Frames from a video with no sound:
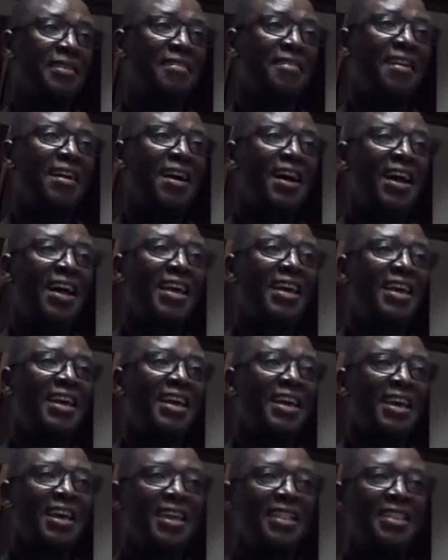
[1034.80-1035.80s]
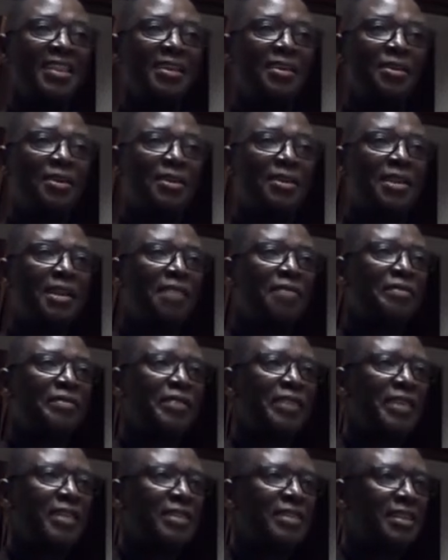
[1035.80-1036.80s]
dry and they don't have
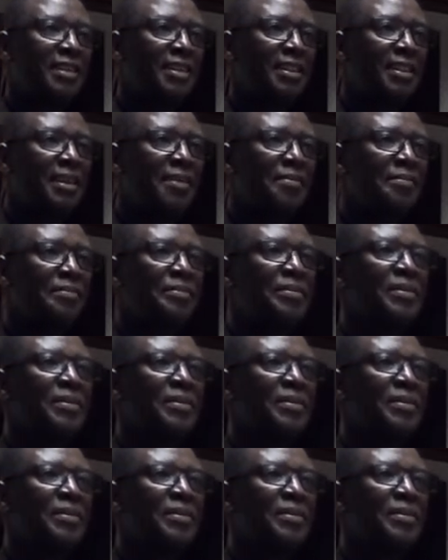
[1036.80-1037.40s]
yeast in them.